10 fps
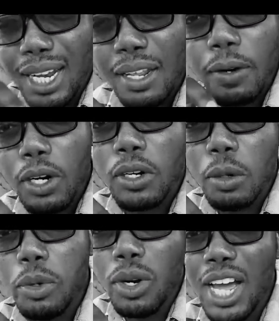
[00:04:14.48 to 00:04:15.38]
live an
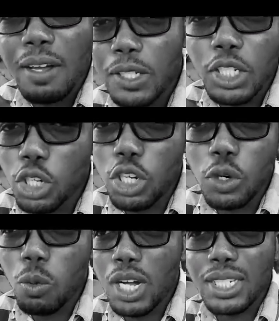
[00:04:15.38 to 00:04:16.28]
honorable life. Teach your
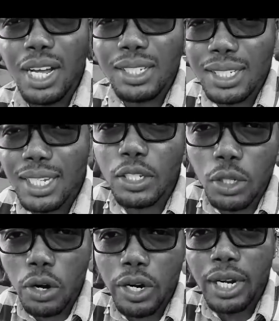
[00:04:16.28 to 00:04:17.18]
little ones how to say
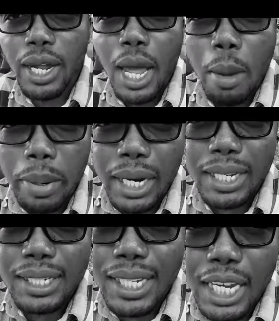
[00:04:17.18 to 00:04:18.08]
sorry,
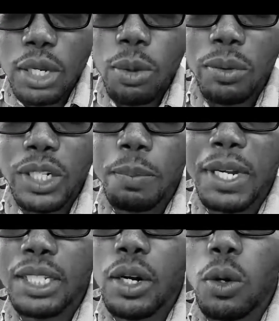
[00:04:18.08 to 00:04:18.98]
please, thank you, and
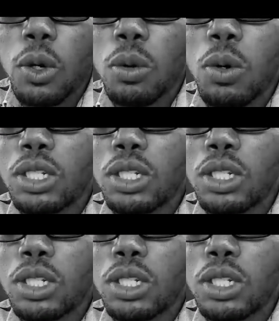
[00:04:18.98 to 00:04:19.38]
respect the older